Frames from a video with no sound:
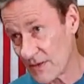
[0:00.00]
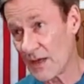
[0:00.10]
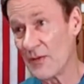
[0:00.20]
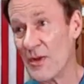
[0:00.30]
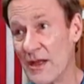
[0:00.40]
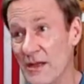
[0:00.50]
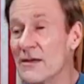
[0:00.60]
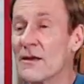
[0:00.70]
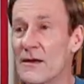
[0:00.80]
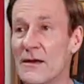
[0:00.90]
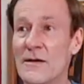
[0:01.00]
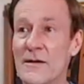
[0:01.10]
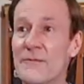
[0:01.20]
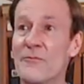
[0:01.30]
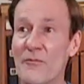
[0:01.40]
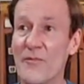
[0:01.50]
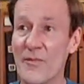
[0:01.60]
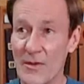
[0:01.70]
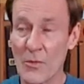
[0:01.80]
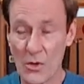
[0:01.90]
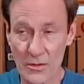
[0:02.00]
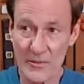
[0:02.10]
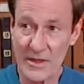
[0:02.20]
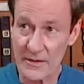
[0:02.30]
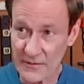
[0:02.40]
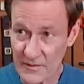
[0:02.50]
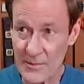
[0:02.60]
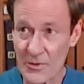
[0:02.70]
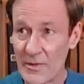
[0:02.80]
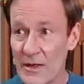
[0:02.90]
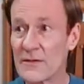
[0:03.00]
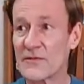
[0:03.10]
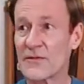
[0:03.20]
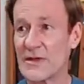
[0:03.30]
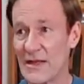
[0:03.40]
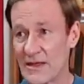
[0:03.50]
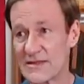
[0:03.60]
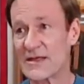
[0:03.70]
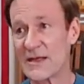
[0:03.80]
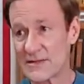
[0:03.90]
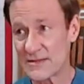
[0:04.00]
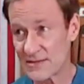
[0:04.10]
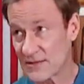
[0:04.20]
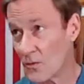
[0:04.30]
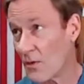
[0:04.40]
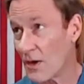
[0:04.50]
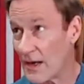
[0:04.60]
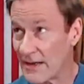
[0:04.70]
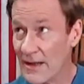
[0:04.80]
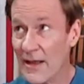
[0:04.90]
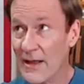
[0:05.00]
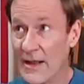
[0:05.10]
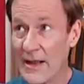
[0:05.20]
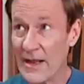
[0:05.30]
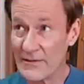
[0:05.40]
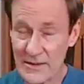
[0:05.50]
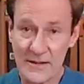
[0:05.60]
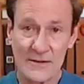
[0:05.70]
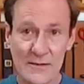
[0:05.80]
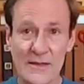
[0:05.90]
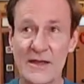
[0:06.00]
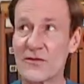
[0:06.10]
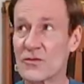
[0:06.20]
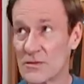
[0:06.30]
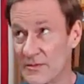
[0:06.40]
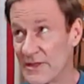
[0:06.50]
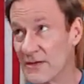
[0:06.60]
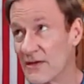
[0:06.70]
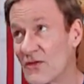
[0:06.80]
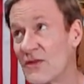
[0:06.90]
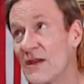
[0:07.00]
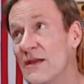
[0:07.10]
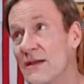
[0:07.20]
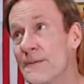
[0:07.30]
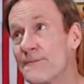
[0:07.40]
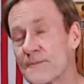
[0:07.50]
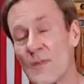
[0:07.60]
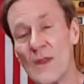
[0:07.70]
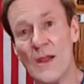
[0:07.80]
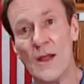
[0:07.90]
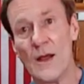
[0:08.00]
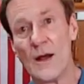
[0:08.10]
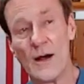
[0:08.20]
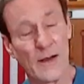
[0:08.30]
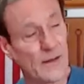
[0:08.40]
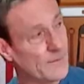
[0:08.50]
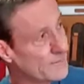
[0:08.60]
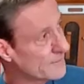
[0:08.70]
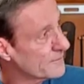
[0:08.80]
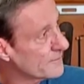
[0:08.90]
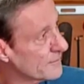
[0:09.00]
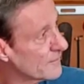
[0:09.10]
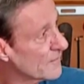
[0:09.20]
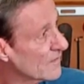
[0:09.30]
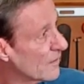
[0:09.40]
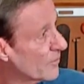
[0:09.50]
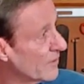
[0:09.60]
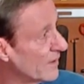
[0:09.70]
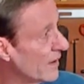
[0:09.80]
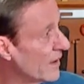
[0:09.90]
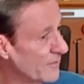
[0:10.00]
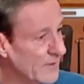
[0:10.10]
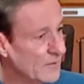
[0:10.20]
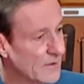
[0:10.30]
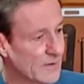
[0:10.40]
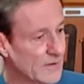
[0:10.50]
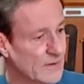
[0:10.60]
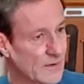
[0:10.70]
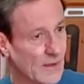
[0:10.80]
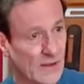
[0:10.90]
I made uh, motor mounts, stepper mounts for the x-axis, the y, and then the last one will be the z. Um, so I'm pretty happy with it.